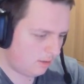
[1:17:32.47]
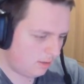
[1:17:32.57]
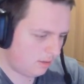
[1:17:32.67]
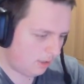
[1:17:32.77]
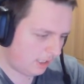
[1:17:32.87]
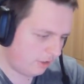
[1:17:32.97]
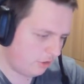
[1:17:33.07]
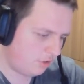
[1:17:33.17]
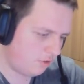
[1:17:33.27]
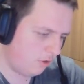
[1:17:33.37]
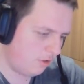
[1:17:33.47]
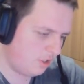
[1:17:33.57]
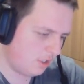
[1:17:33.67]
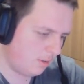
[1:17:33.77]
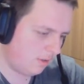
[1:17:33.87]
I can just
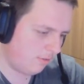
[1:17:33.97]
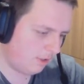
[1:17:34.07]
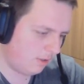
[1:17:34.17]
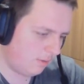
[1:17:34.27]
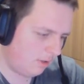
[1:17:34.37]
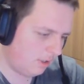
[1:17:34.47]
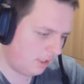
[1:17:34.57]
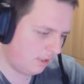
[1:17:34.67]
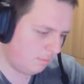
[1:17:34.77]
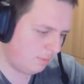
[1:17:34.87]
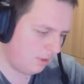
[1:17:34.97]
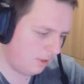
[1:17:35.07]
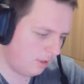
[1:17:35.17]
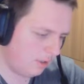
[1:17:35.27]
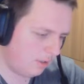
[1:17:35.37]
undo if I don't like it,
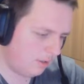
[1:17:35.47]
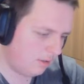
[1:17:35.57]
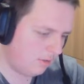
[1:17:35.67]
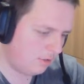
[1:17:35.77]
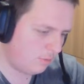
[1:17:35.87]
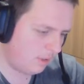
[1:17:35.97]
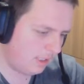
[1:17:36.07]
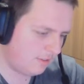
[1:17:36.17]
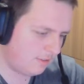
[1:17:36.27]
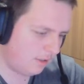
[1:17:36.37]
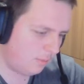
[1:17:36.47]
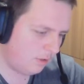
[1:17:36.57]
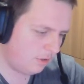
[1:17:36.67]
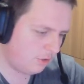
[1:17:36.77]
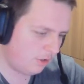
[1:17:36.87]
but there is one last thing I want
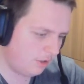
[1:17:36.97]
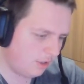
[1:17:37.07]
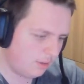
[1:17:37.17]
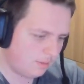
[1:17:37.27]
to try and do.